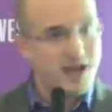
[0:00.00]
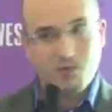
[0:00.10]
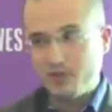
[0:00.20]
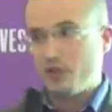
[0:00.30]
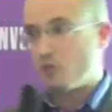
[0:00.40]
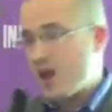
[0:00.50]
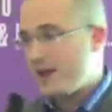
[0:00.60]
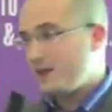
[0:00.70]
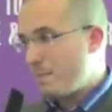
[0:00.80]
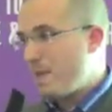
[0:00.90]
out what
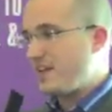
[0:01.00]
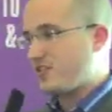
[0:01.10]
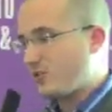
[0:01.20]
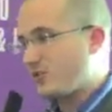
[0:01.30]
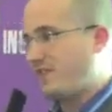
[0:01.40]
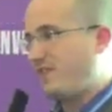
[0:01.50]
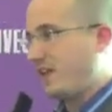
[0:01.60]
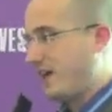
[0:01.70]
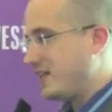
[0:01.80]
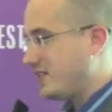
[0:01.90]
the best source of
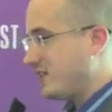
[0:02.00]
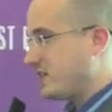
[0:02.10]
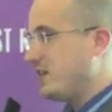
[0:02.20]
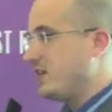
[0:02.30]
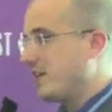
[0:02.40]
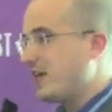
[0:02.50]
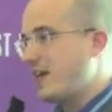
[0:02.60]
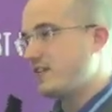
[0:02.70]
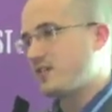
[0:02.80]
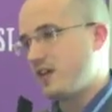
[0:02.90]
finance is, so you can
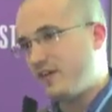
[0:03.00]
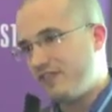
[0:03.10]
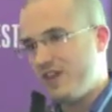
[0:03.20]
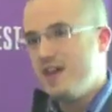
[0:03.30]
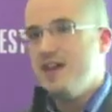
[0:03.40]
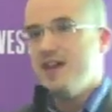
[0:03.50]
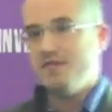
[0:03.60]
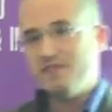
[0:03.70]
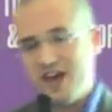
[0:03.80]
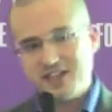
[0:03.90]
get yourself
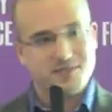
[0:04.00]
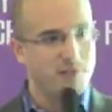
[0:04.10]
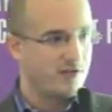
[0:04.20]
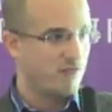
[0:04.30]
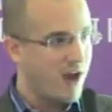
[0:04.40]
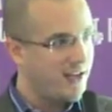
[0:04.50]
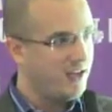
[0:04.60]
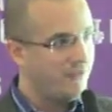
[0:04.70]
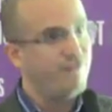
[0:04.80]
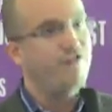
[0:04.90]
investment
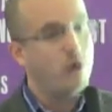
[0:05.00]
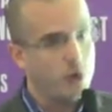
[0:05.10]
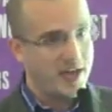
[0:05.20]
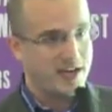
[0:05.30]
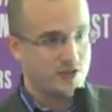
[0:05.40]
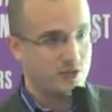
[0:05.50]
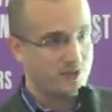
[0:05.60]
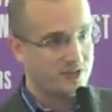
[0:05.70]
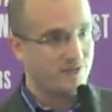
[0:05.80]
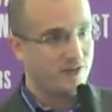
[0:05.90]
ready for that source of